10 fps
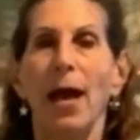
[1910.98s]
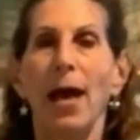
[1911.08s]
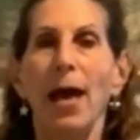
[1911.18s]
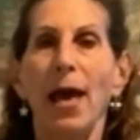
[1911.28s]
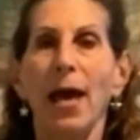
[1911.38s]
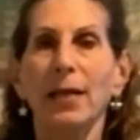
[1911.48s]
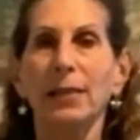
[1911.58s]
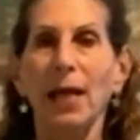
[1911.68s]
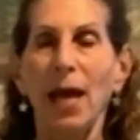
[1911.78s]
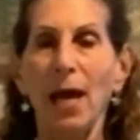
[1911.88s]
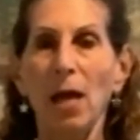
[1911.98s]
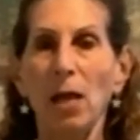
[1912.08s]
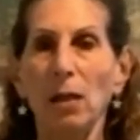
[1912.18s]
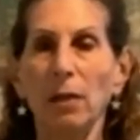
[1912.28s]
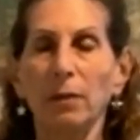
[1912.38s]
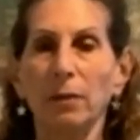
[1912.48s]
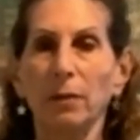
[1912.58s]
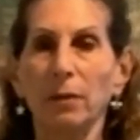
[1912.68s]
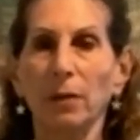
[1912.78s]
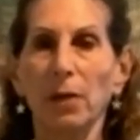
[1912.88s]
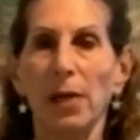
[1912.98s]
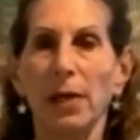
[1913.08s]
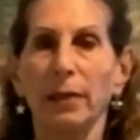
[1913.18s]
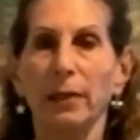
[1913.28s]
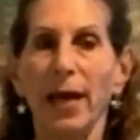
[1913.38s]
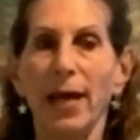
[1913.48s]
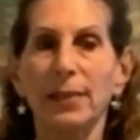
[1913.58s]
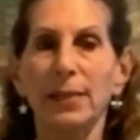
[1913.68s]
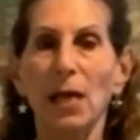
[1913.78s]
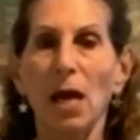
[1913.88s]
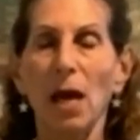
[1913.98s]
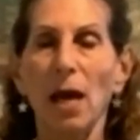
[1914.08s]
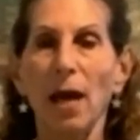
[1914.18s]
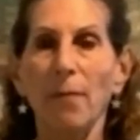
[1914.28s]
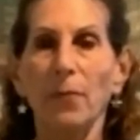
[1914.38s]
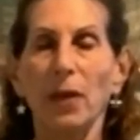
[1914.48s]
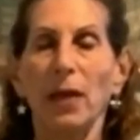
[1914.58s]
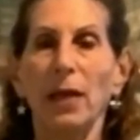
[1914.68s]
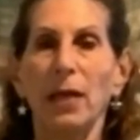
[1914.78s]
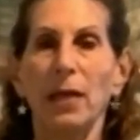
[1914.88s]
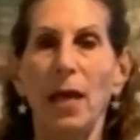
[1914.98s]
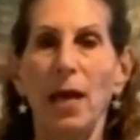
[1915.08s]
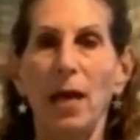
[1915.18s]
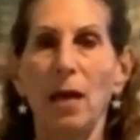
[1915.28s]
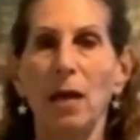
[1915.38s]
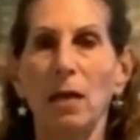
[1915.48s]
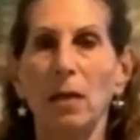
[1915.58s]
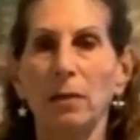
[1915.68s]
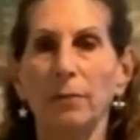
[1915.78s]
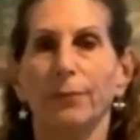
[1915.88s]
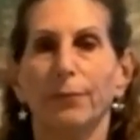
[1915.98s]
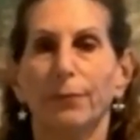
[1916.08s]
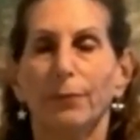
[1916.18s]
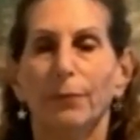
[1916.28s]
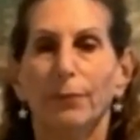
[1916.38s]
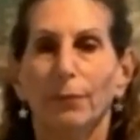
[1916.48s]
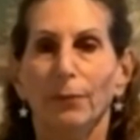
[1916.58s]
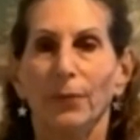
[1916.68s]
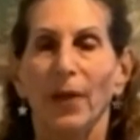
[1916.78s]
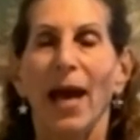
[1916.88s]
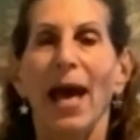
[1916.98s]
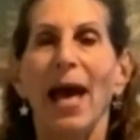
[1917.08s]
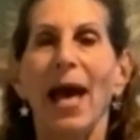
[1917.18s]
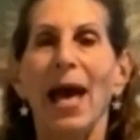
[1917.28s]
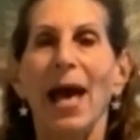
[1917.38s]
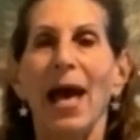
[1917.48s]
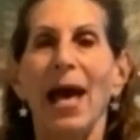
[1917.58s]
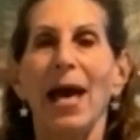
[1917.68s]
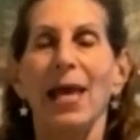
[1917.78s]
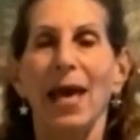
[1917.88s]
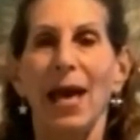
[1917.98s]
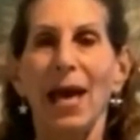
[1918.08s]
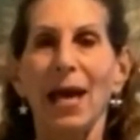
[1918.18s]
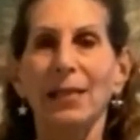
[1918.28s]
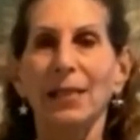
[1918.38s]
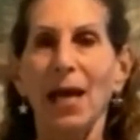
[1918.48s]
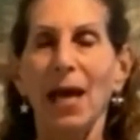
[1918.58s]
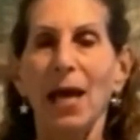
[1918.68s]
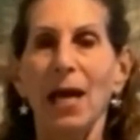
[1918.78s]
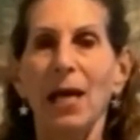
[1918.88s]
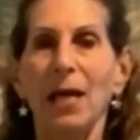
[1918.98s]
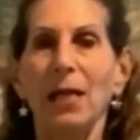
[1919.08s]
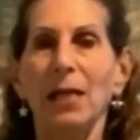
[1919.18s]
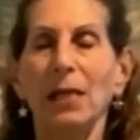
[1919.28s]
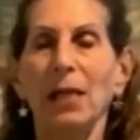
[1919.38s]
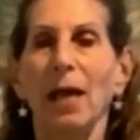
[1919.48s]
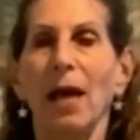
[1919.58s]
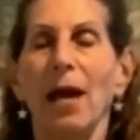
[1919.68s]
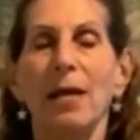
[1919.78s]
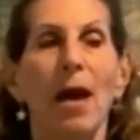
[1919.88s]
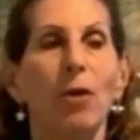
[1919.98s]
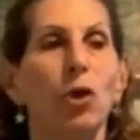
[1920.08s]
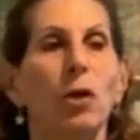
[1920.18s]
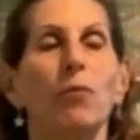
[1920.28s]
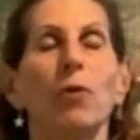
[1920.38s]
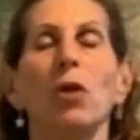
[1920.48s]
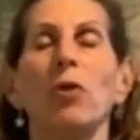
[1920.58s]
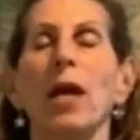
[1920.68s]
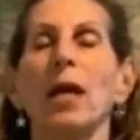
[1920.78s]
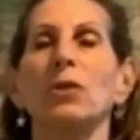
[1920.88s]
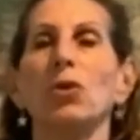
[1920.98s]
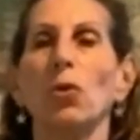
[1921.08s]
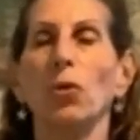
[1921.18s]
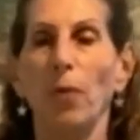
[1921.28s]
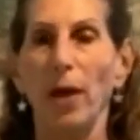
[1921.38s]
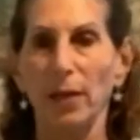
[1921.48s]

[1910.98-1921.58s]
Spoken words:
Exhale. Last time. Inhale. And exhale. And now you can bring your hands all the way